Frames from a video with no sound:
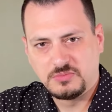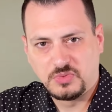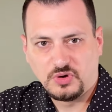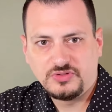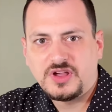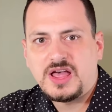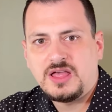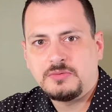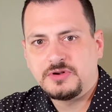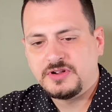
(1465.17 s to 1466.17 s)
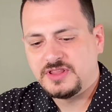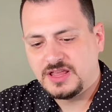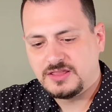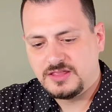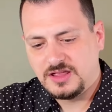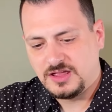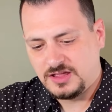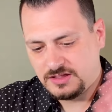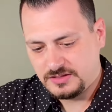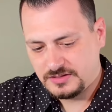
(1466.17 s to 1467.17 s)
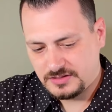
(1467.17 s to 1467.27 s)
the bolt diameter and the, the